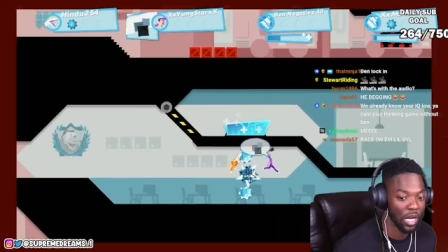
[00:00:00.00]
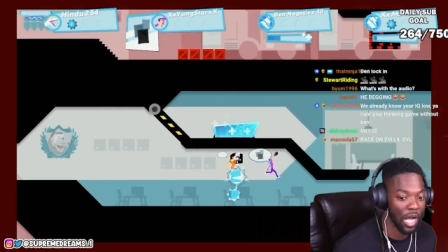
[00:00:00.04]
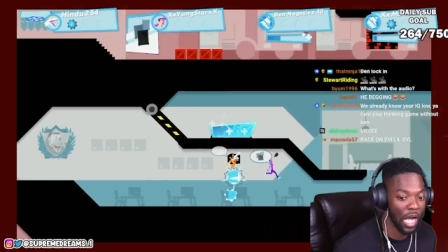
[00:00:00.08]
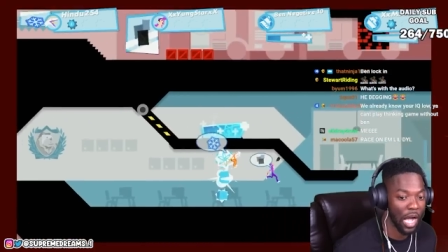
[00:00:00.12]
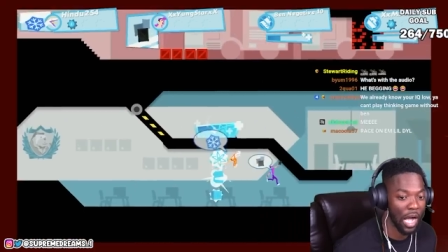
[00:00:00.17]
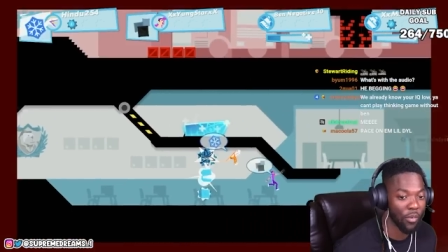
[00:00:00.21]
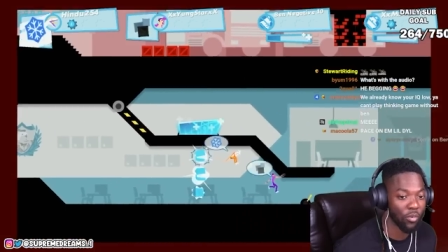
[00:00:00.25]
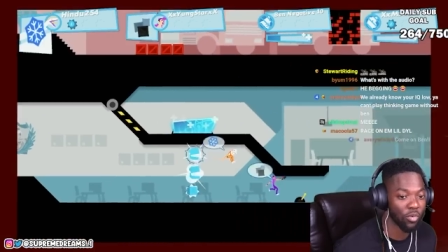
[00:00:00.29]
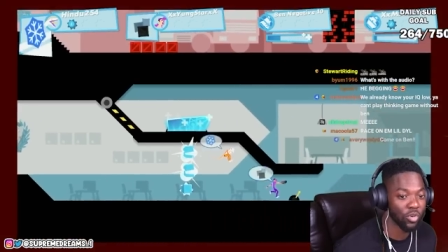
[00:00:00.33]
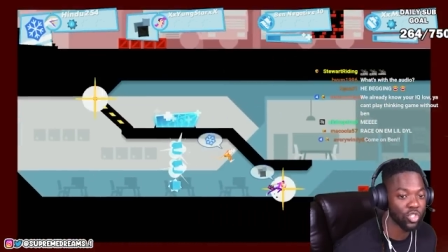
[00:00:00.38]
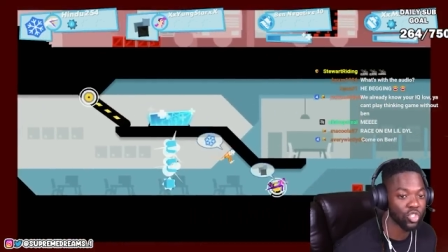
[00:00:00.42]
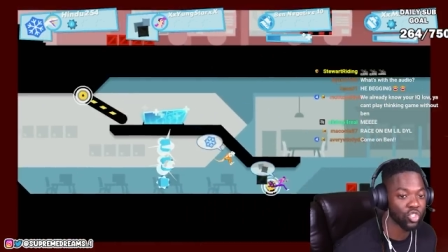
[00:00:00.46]

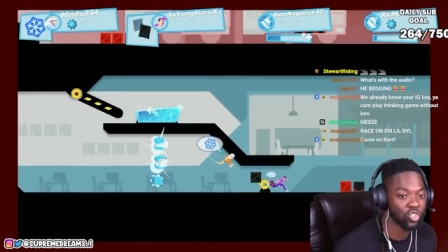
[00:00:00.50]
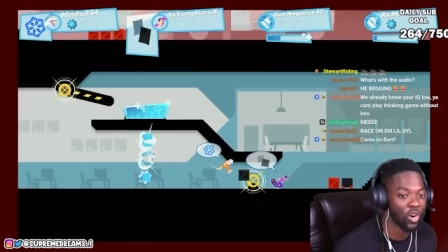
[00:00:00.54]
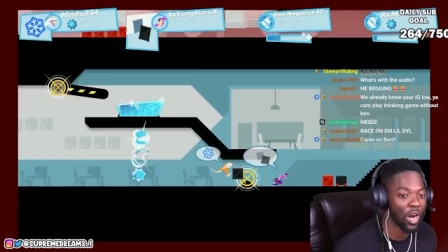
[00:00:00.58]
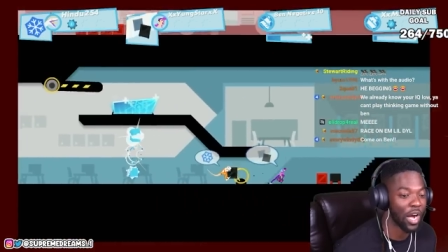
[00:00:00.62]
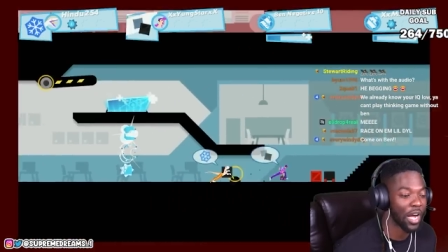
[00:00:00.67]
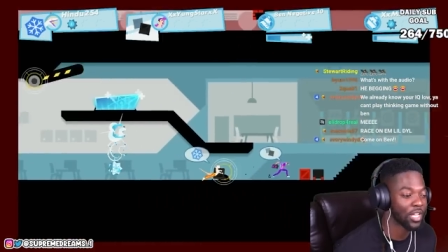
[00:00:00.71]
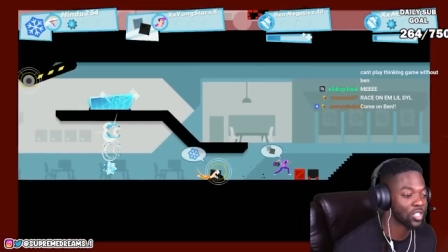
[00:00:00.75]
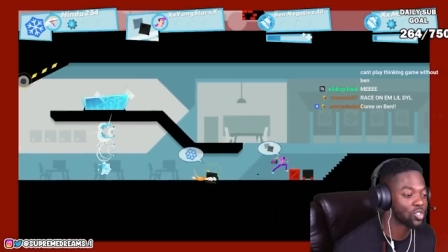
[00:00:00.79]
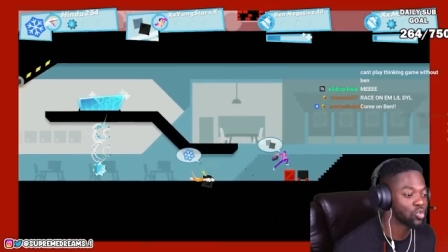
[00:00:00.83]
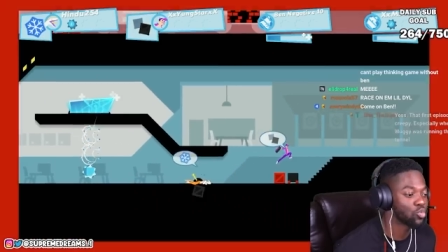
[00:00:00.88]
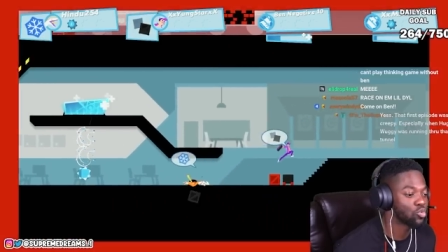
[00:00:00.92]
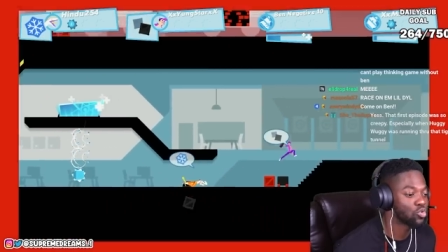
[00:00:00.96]
I was
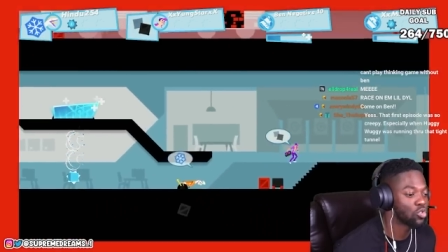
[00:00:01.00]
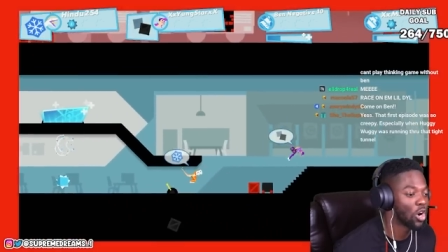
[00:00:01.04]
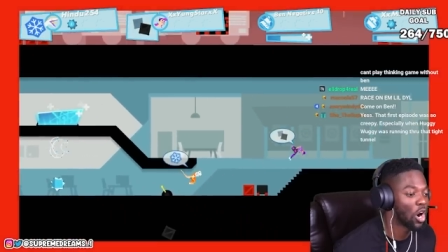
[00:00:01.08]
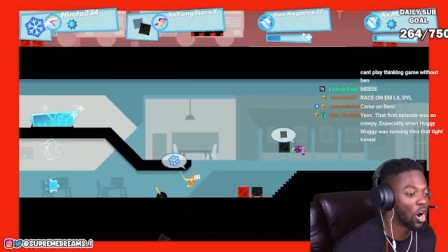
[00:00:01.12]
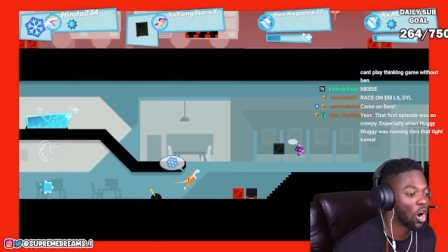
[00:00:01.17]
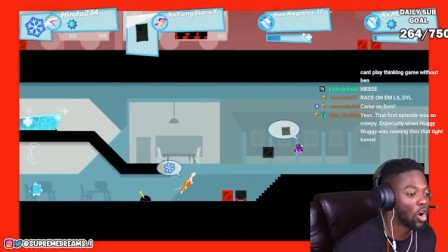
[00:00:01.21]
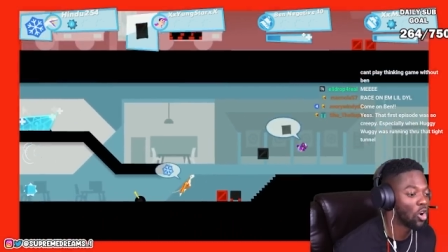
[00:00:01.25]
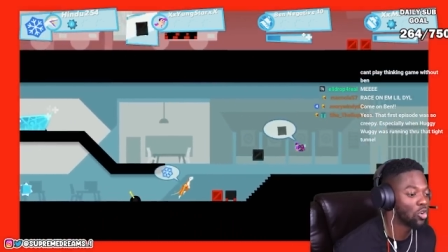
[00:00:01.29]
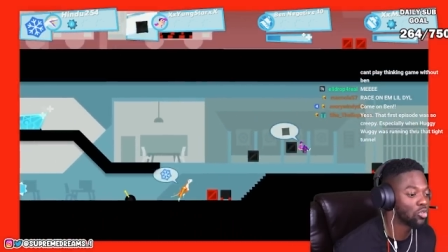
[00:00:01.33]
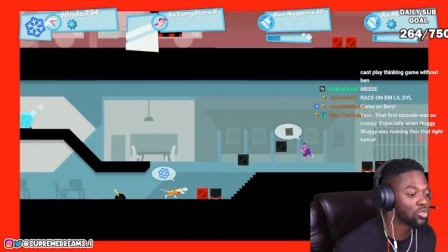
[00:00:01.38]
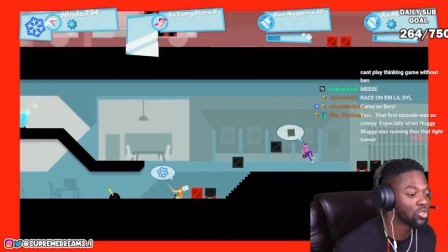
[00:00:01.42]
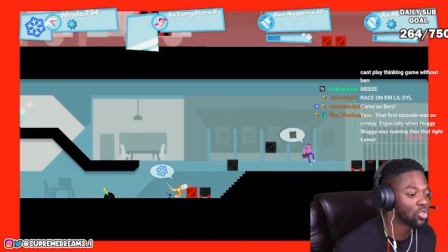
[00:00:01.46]
trying to
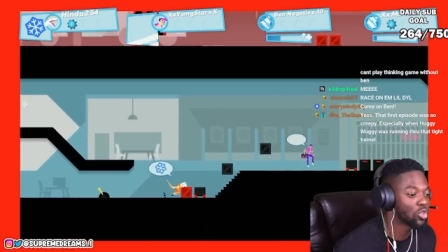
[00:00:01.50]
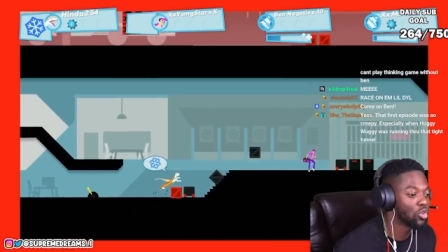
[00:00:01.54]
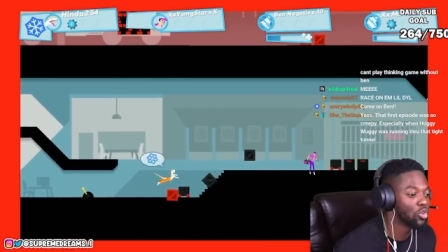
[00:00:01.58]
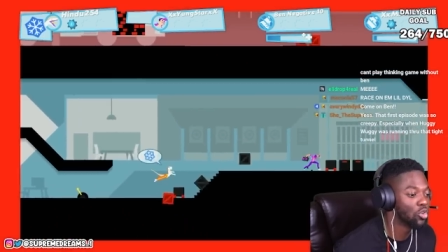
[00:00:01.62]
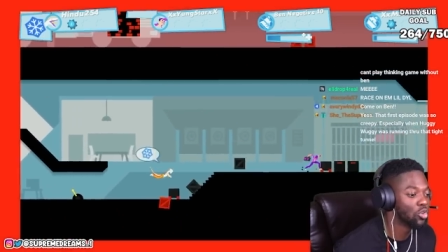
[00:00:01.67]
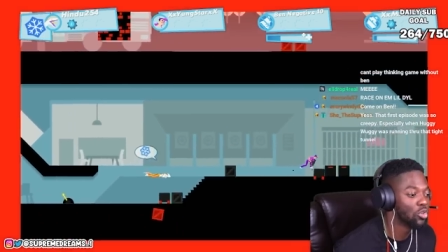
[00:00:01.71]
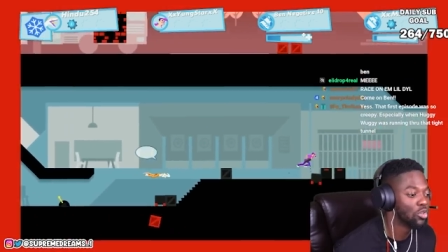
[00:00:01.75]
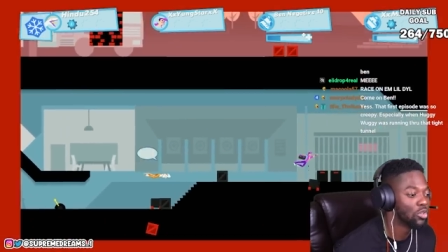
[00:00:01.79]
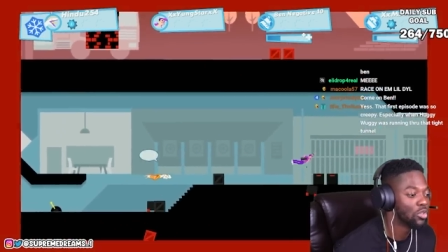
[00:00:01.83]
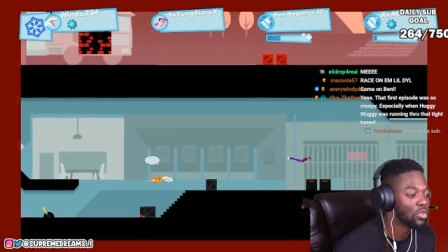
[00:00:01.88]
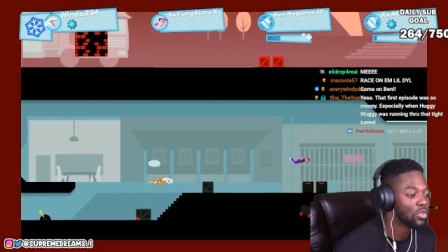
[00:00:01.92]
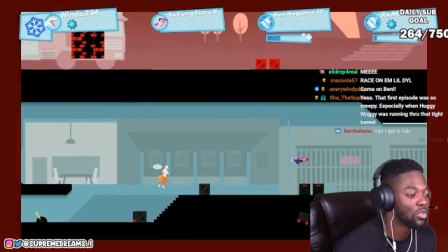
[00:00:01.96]
go
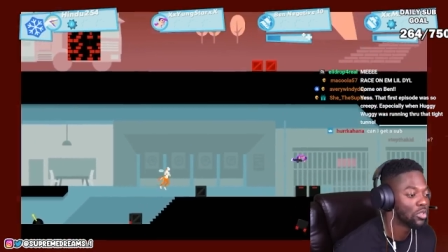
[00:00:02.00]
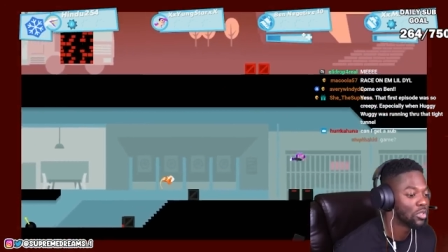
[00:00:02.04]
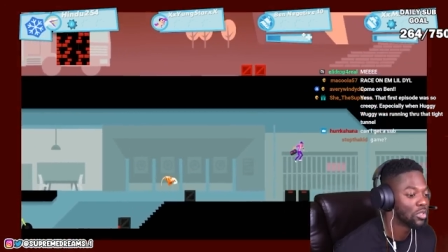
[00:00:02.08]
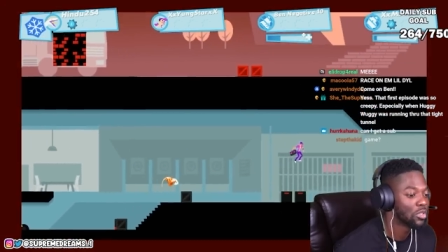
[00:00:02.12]
too.